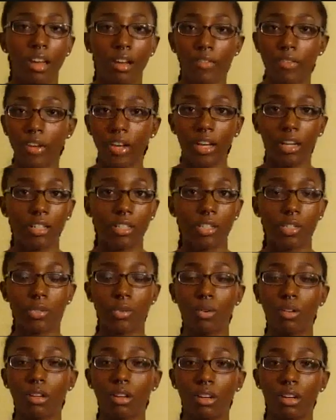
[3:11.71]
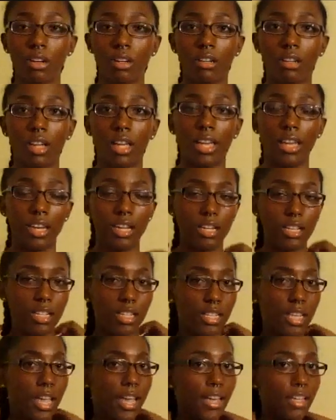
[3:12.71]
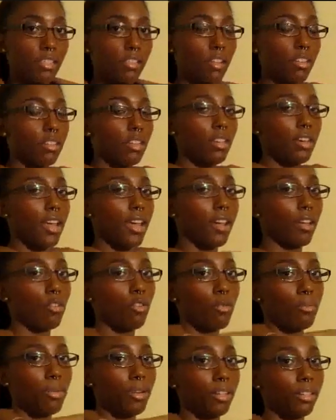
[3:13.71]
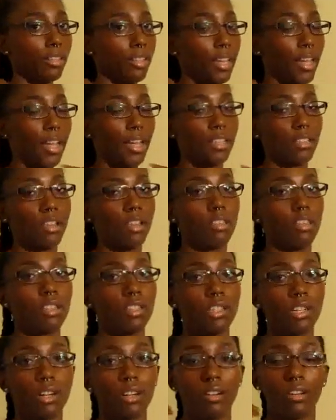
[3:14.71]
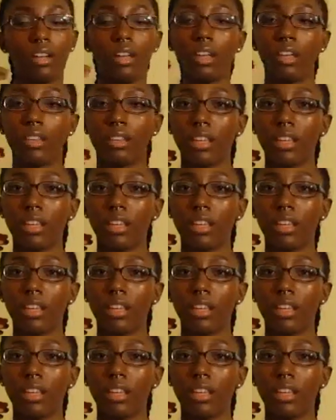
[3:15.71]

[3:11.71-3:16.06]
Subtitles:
If your hair is shorter and it just hangs on the neck or barely hangs on the shirt,